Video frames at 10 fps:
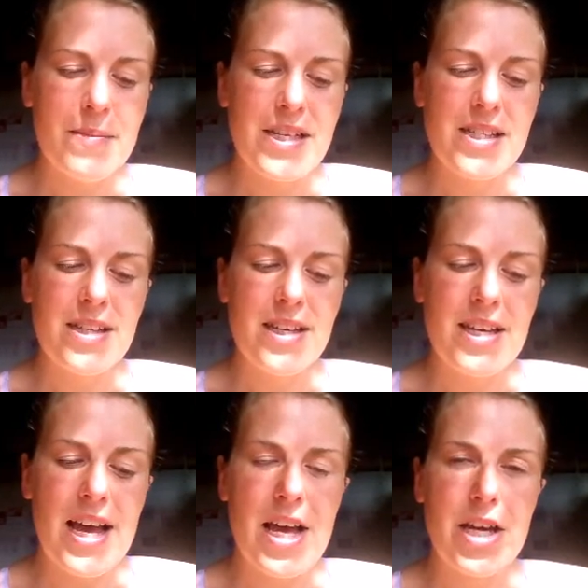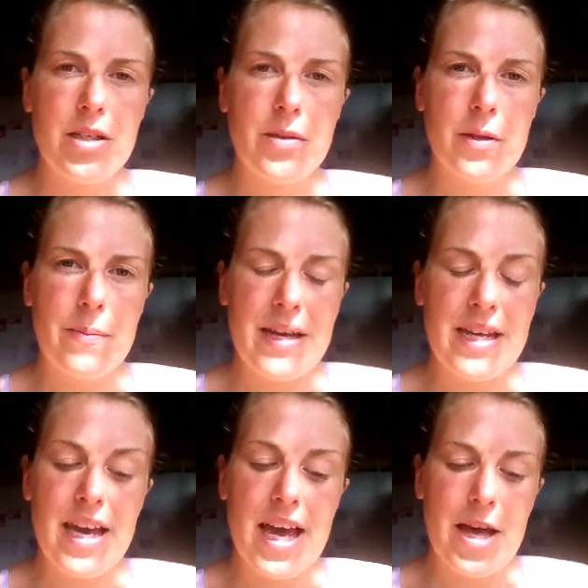So basically, I grew
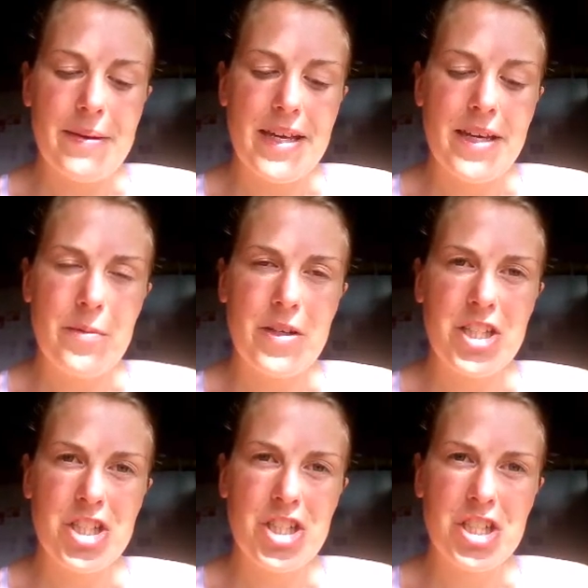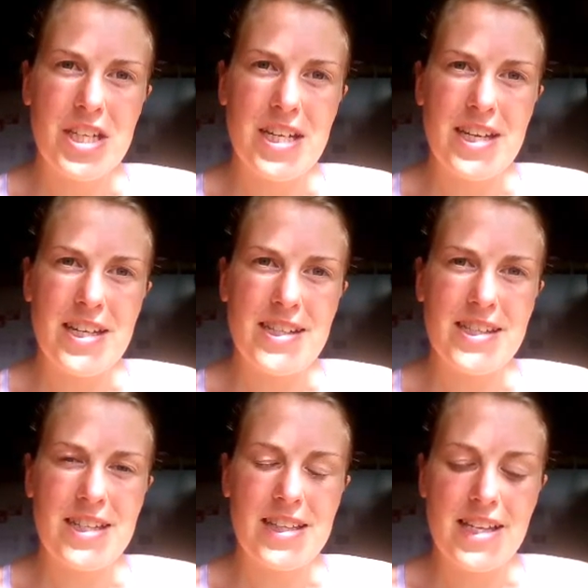up in Kirby, which
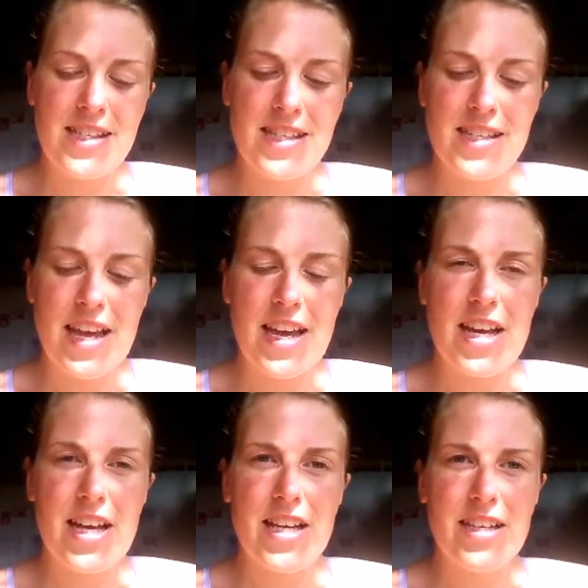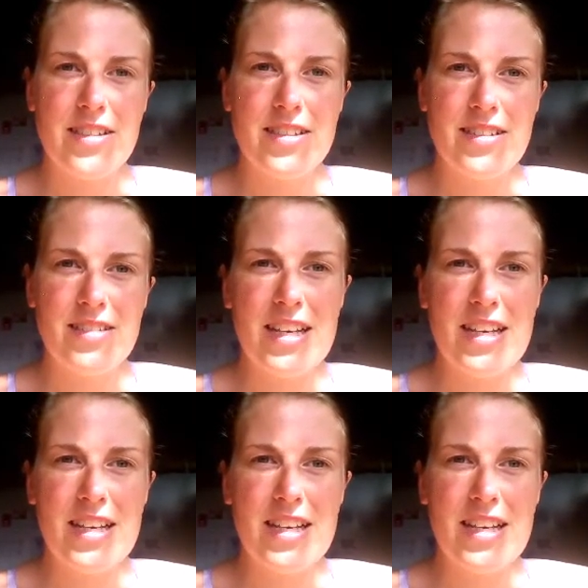is classed as like a